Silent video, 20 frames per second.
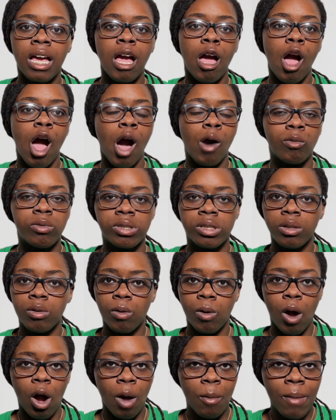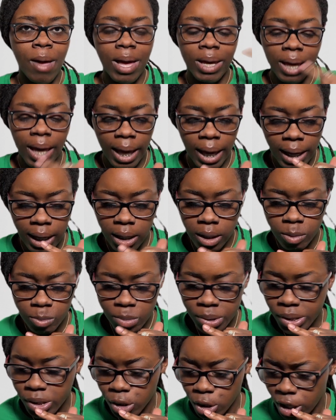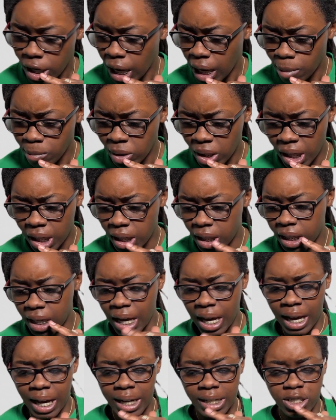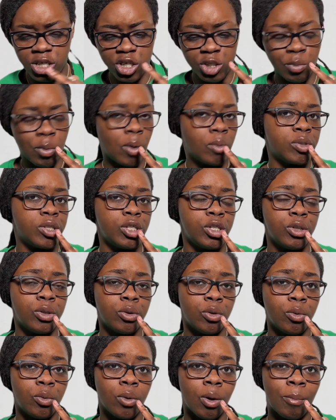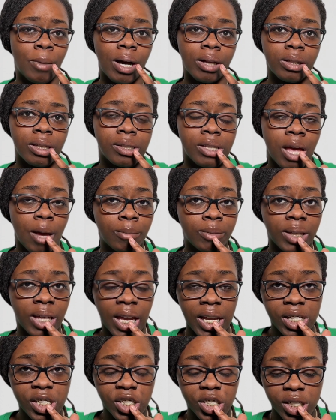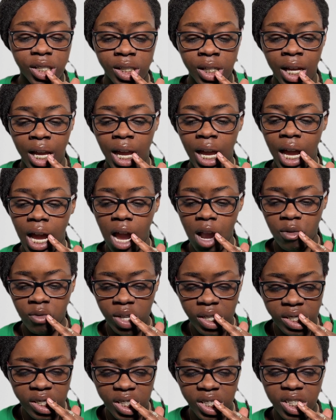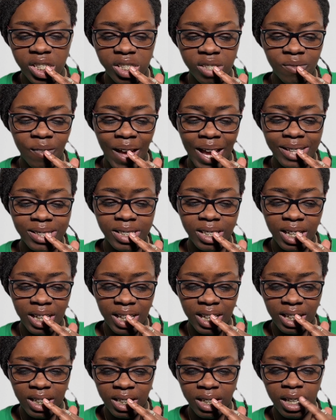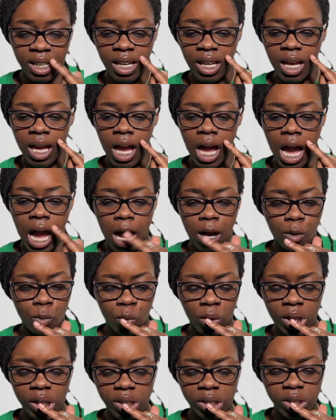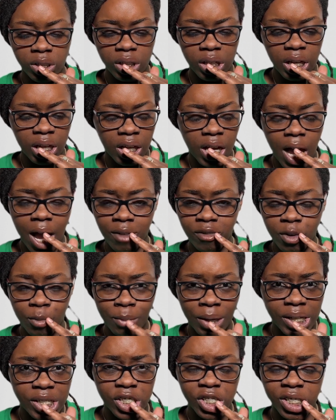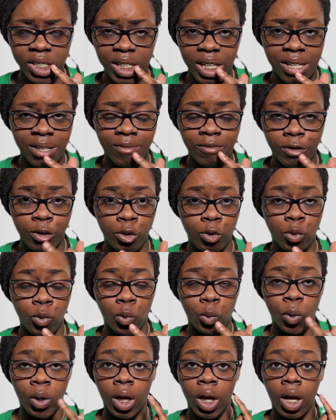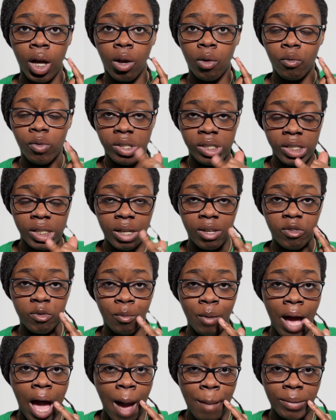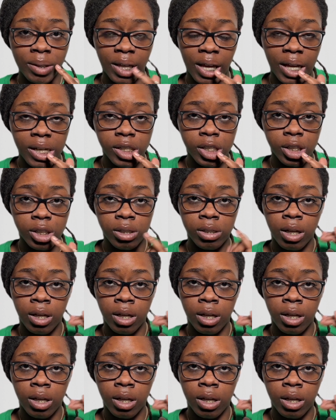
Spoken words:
I will still call back. Hey, Mr. Damien, I just spoke to you about this application. I recently just faxed it in. I wanted to get confirmation if you received my application.